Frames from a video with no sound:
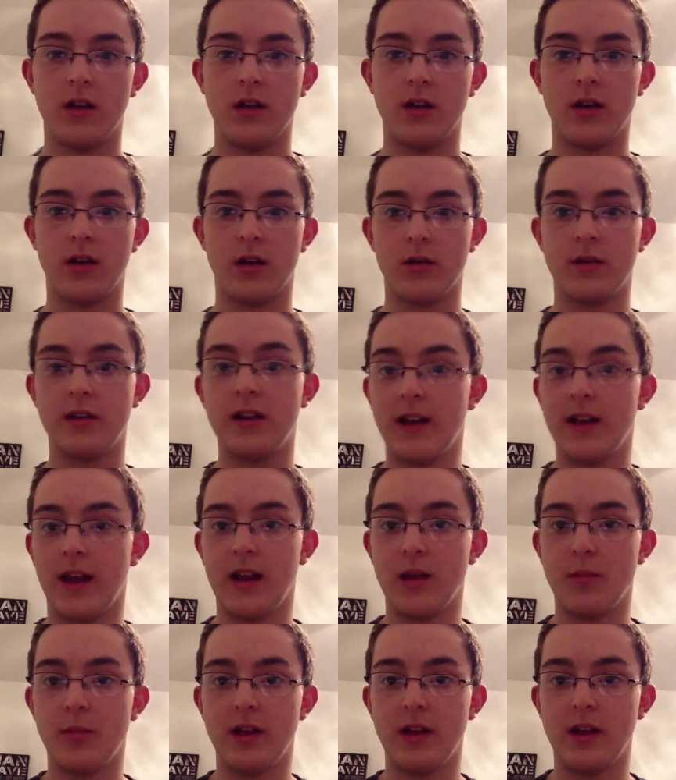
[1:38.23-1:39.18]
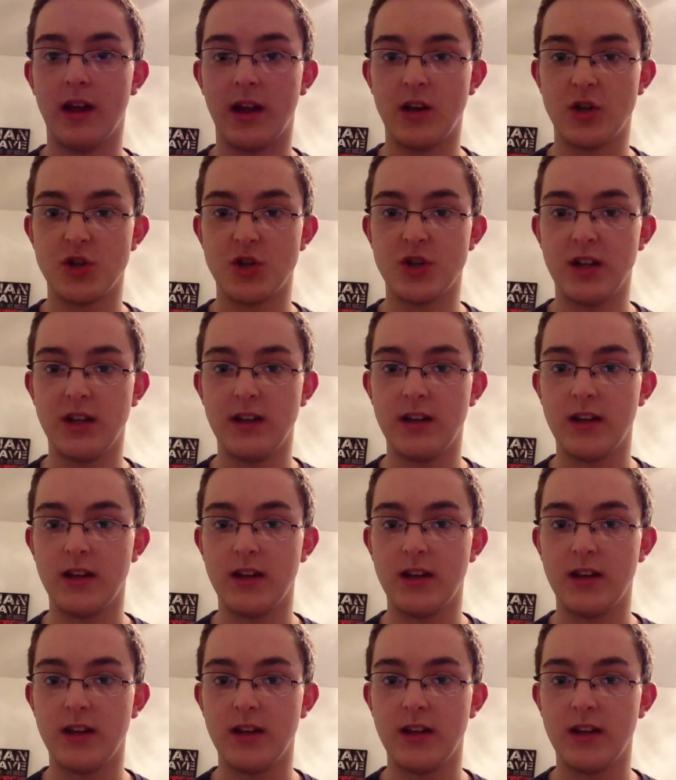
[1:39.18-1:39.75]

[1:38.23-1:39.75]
your 1080p HD